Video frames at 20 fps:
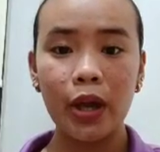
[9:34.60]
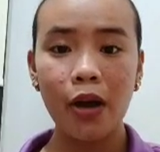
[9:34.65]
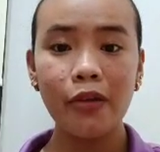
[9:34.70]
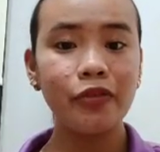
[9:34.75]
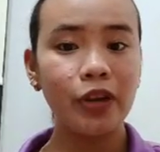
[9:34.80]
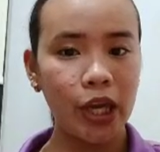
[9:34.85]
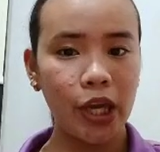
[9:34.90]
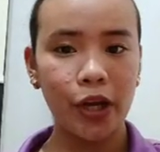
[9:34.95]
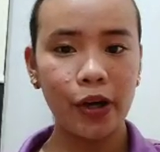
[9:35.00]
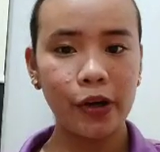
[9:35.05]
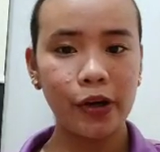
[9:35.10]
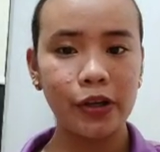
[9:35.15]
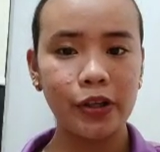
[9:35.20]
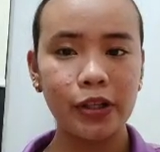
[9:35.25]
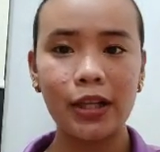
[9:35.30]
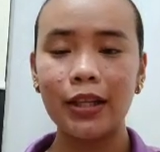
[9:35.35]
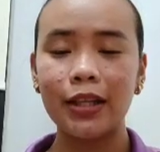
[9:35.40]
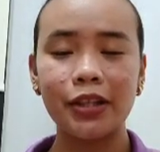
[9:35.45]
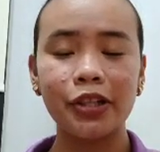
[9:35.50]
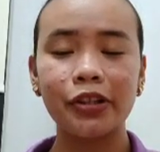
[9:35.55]
have here
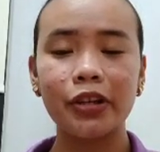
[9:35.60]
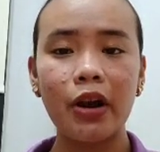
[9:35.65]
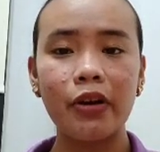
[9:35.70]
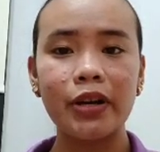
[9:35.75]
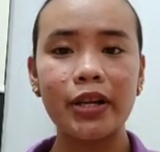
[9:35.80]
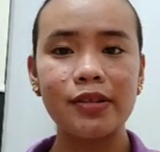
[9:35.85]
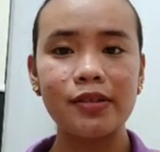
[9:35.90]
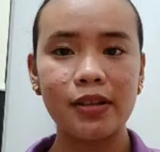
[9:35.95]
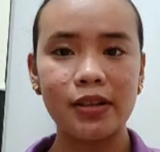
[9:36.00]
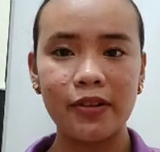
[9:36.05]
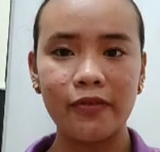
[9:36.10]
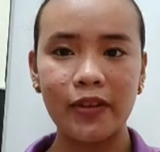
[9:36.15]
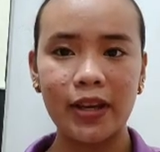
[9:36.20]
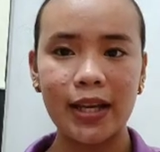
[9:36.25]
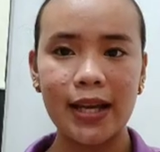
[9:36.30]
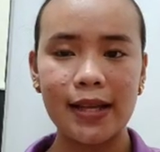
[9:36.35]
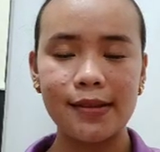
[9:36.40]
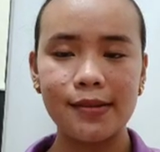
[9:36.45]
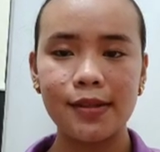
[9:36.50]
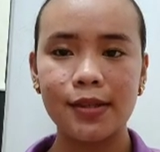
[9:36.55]
the literary
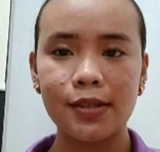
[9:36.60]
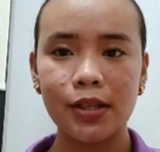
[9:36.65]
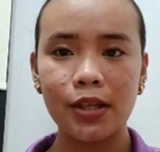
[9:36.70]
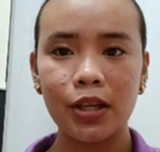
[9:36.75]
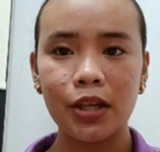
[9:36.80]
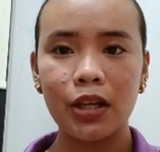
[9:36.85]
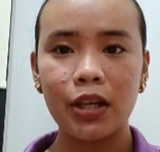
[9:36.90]
significance.